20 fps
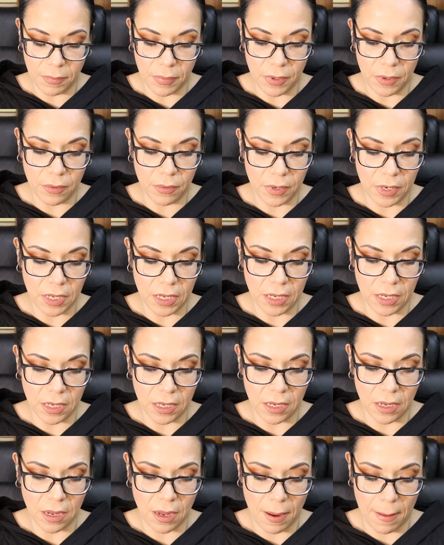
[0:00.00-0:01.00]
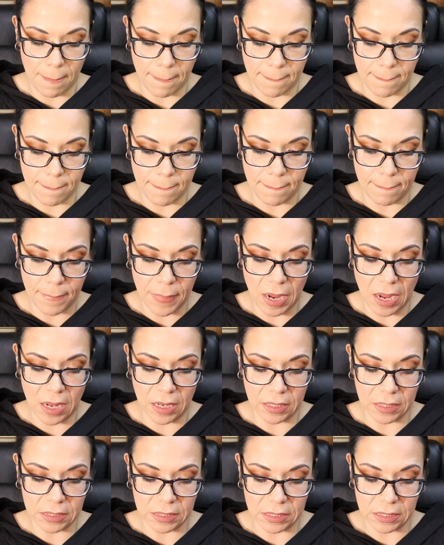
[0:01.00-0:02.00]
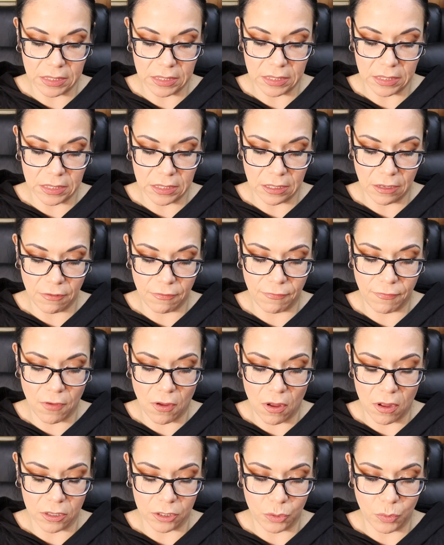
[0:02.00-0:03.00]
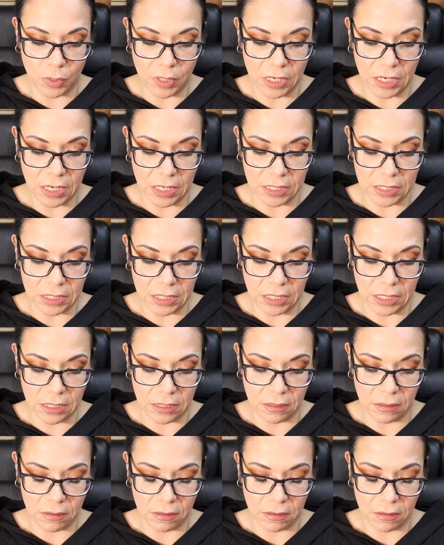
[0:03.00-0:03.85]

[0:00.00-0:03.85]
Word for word: Beauty Box of fall 2019.